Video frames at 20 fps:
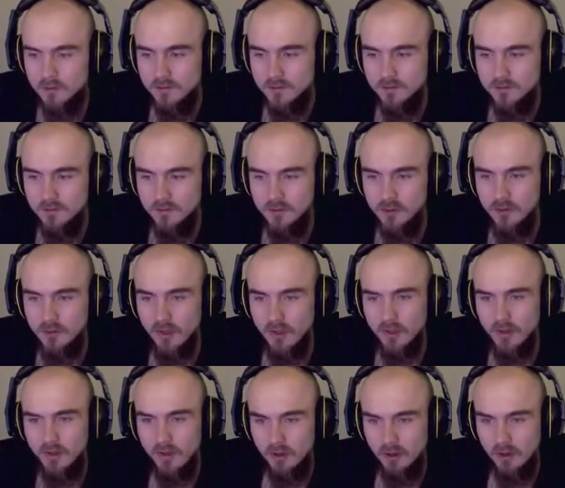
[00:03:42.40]
So the
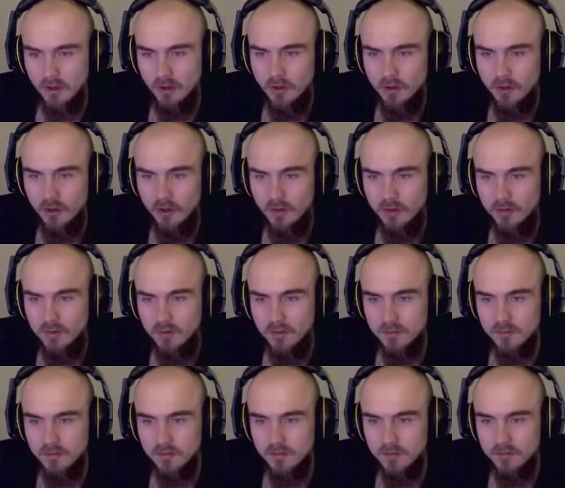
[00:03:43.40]
little girl...
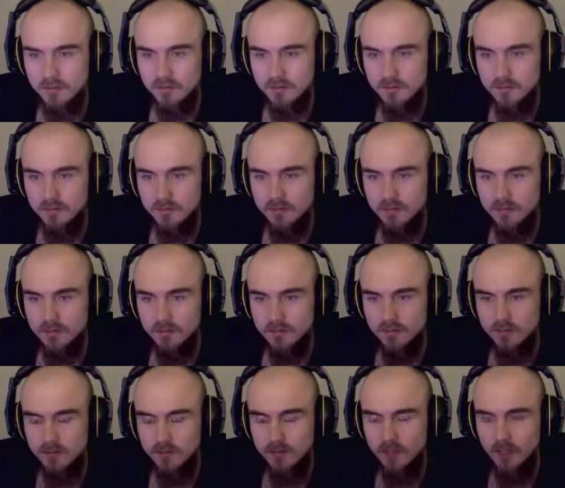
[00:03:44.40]

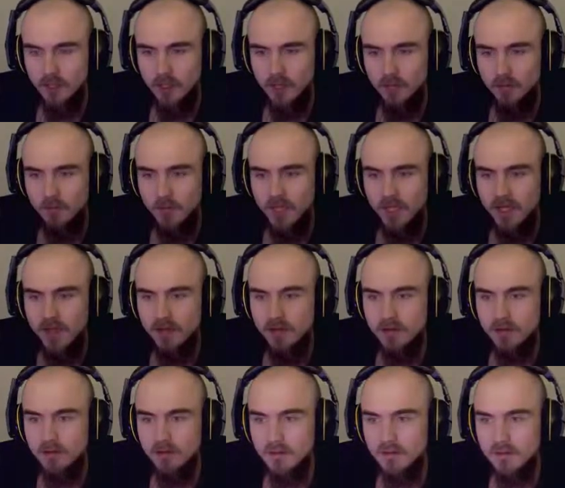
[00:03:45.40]
Oh man.
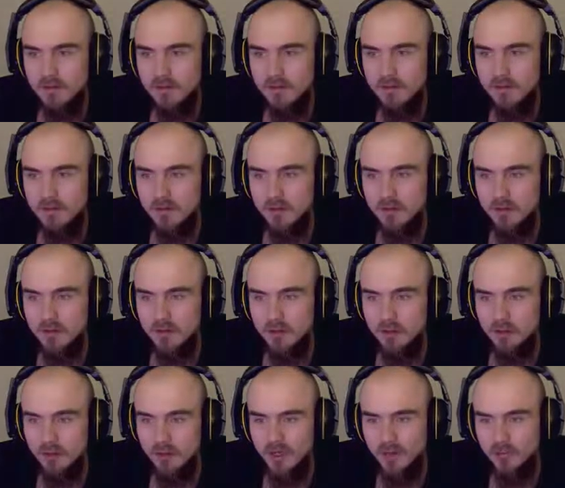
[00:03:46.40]

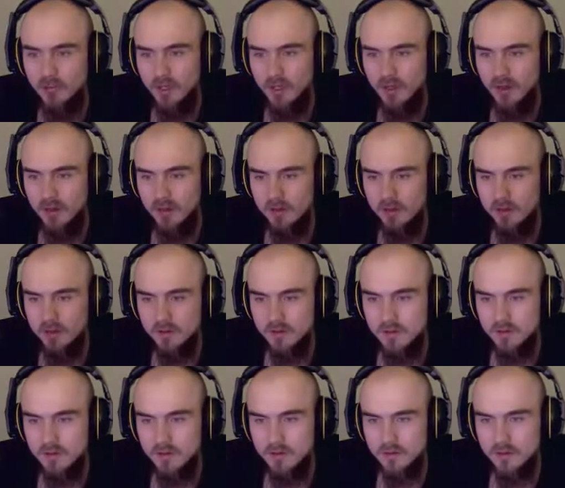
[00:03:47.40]
Alright, well,
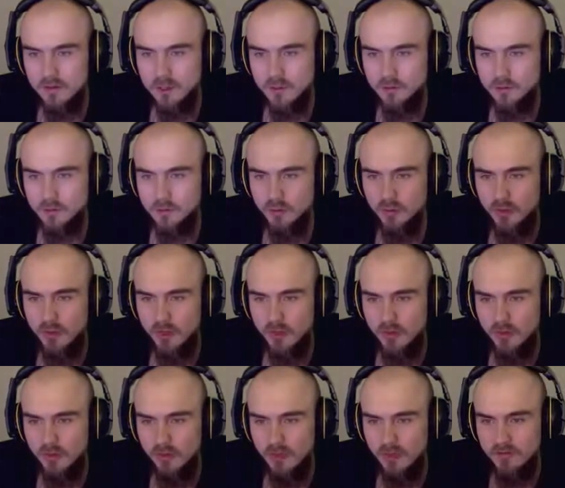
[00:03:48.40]
I suppose we're not
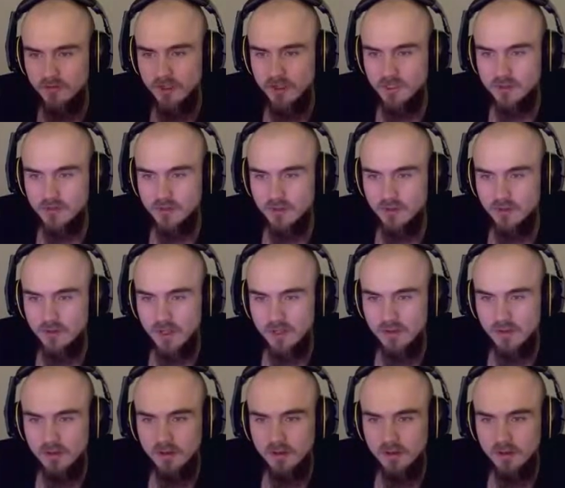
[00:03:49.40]
going adventuring today then.